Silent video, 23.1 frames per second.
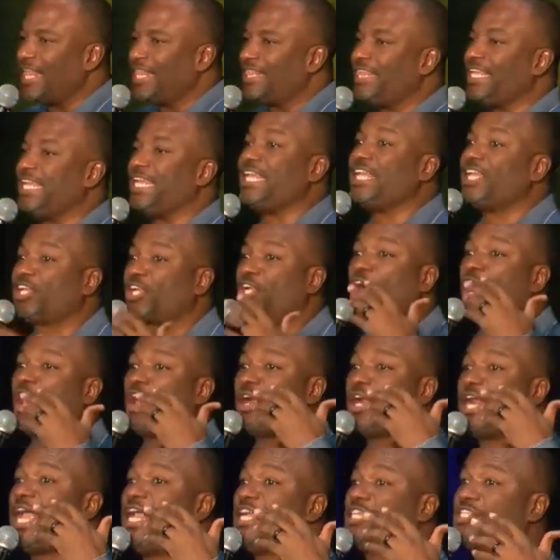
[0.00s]
The
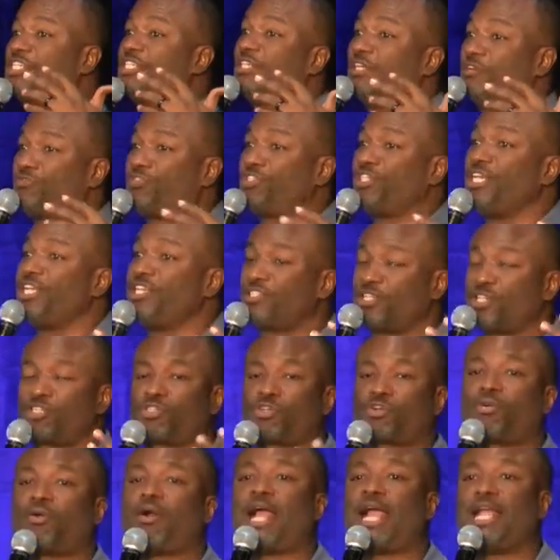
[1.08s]
incarnation of Jesus
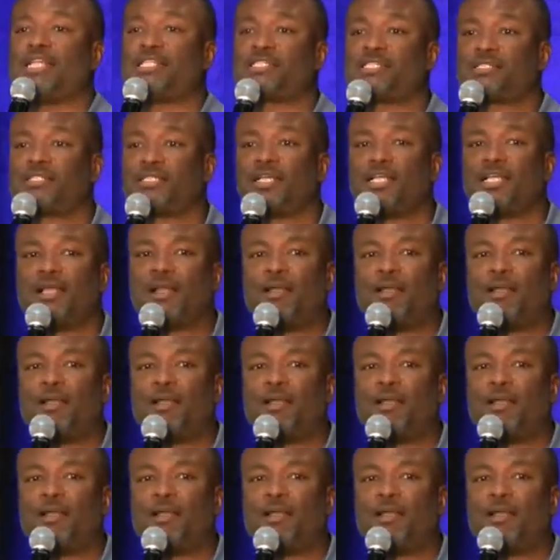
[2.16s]
Christ